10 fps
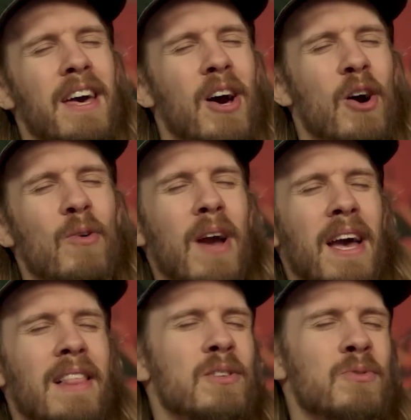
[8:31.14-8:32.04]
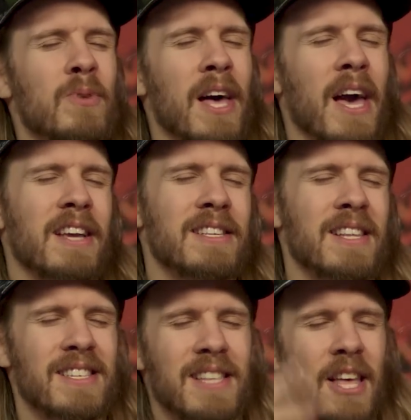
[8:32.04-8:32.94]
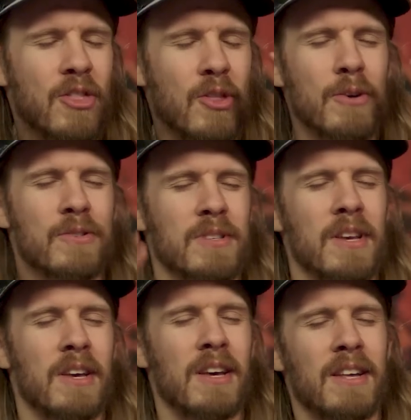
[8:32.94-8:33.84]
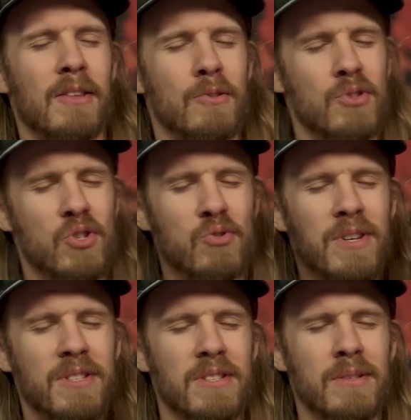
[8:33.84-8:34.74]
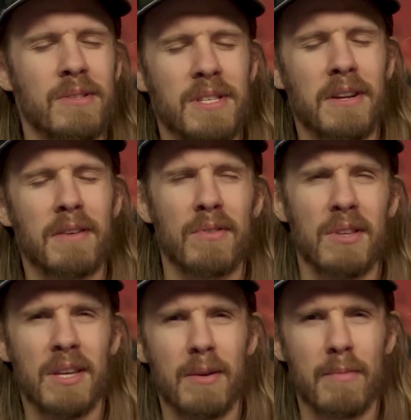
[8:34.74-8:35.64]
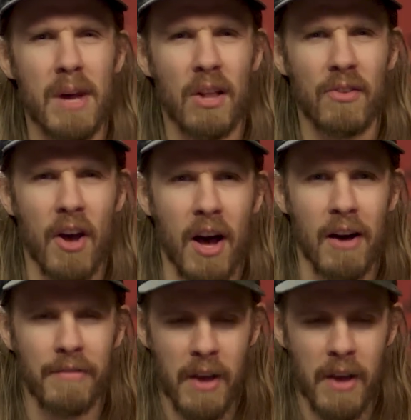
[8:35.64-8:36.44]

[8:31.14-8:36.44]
all right, let's relax. Let's let those stresses and everything melt off.